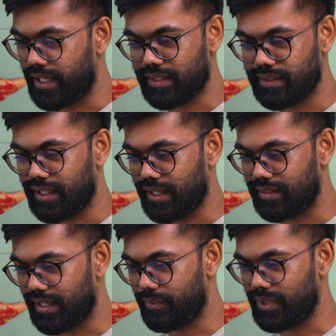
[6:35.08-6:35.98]

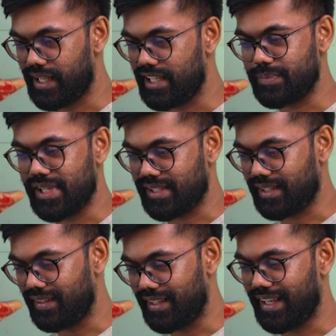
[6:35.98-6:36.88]
that is
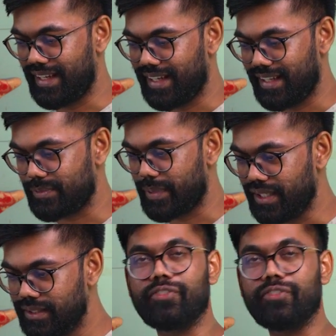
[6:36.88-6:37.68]
basically the entire spec.